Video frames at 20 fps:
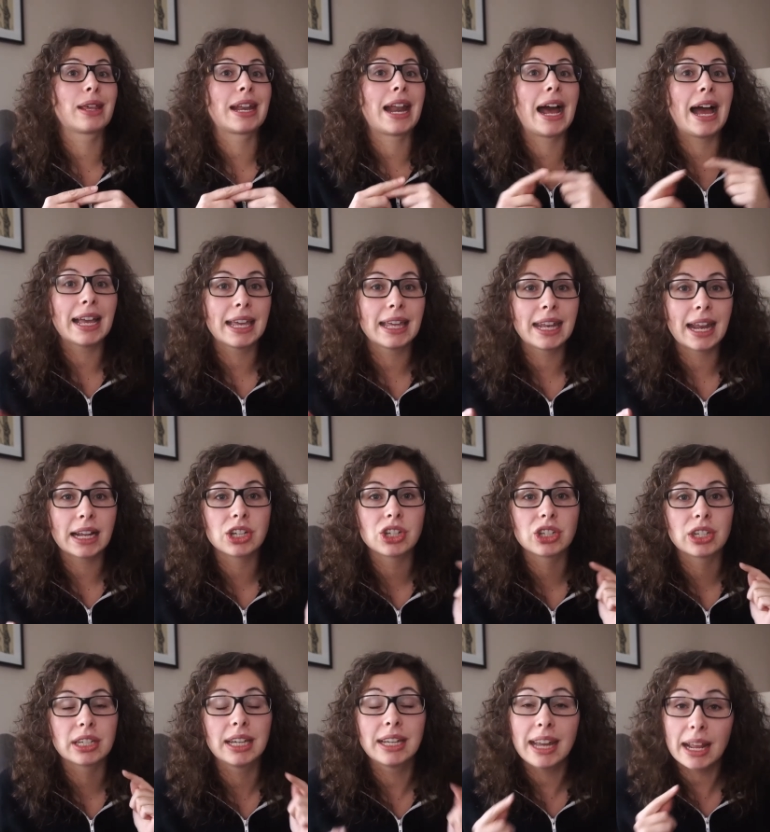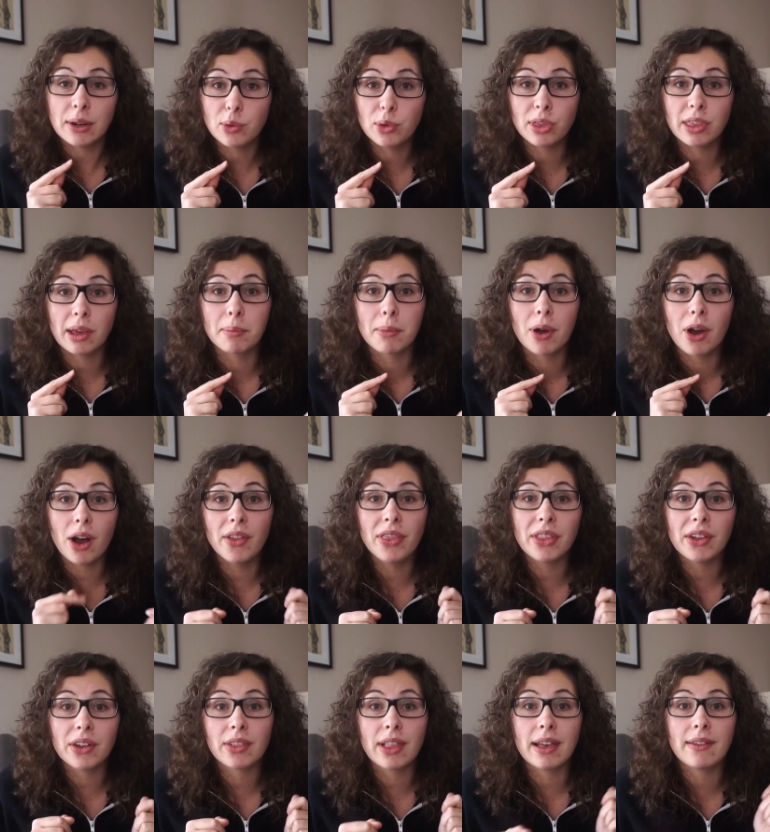that I can actually connect with them on
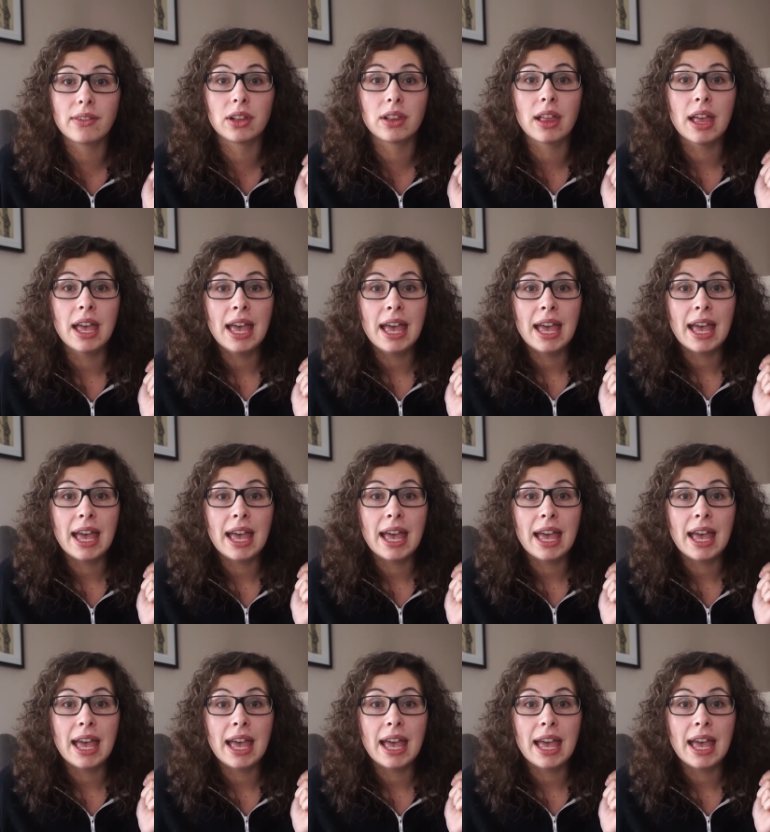their level